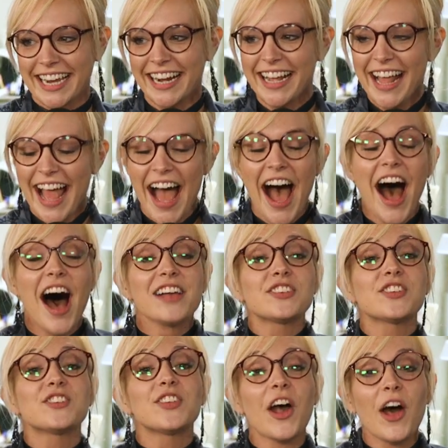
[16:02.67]
Oh, man.
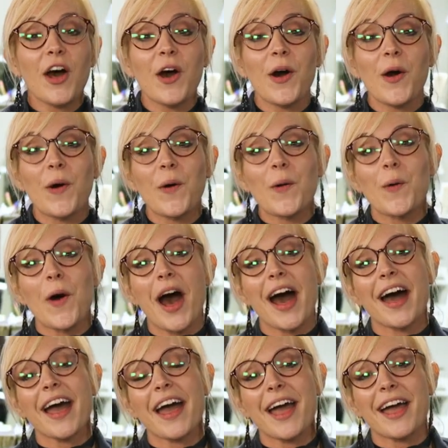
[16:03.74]
So, that was uh,
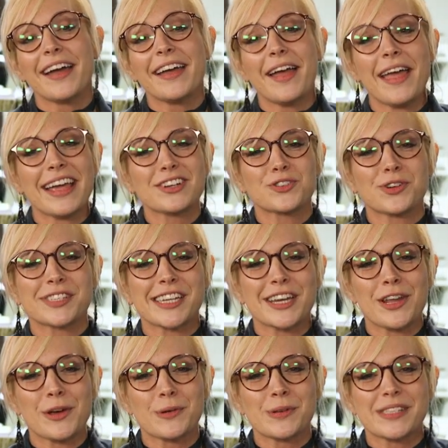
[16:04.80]
great. Uh, interesting
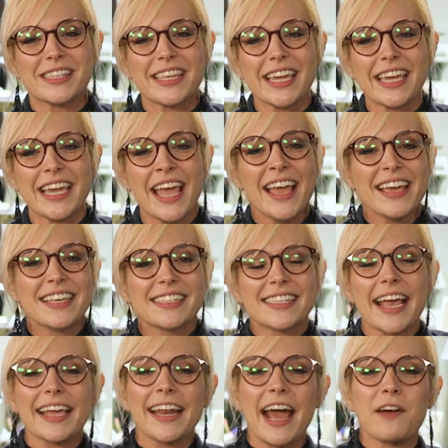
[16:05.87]
news. The
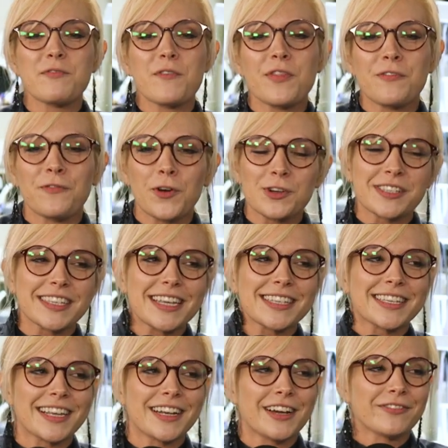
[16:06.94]
second half of the first
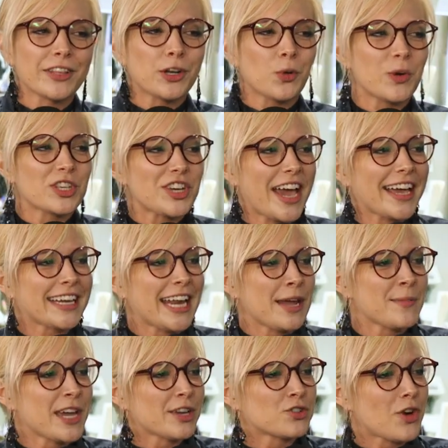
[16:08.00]
season of Little Witch
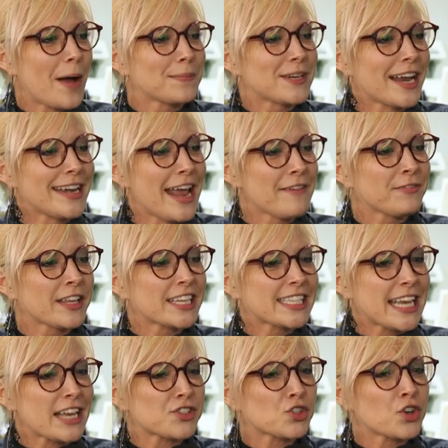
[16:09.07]
Academia dropped on Netflix
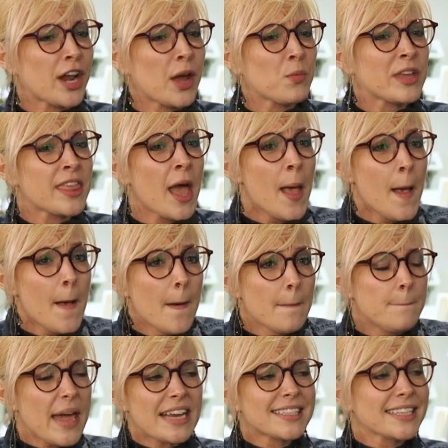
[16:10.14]
yesterday with
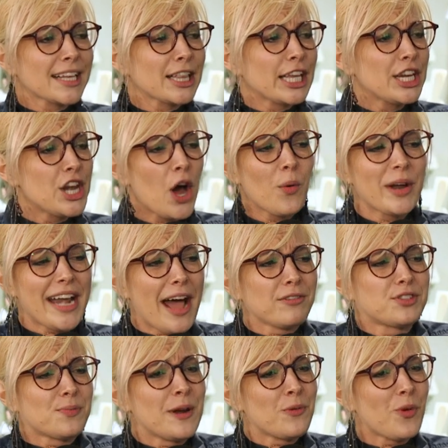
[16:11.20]
basically no
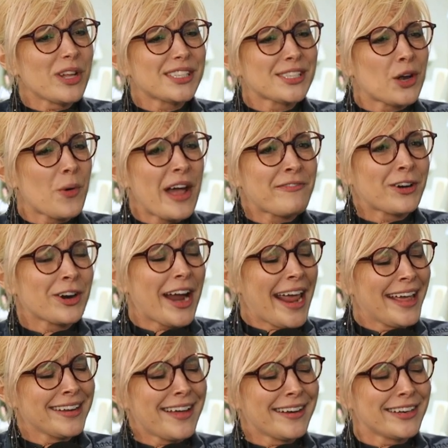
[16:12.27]
announcement whatsoever,
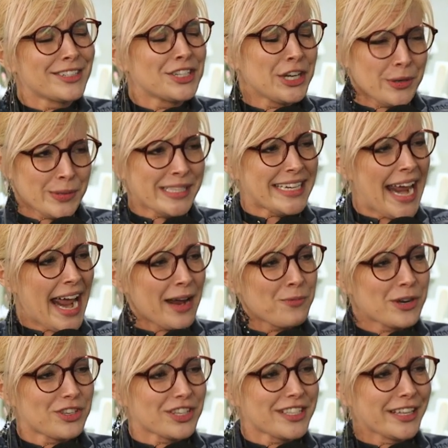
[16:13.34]
and on a Tuesday,
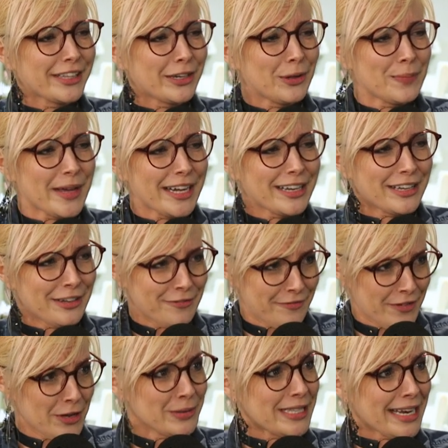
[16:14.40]
which is a little bit going
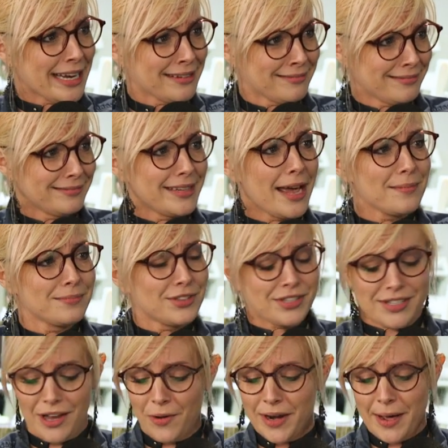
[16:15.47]
confusing. up on a Tuesday. Yep,
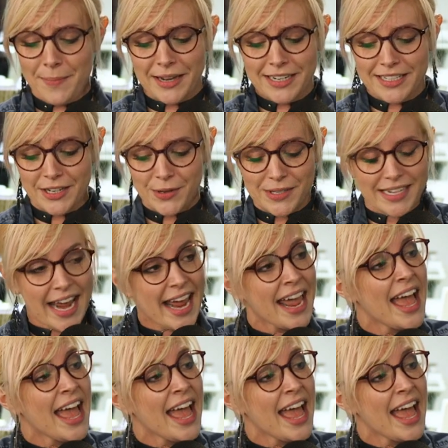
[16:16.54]
just going up on a Tuesday.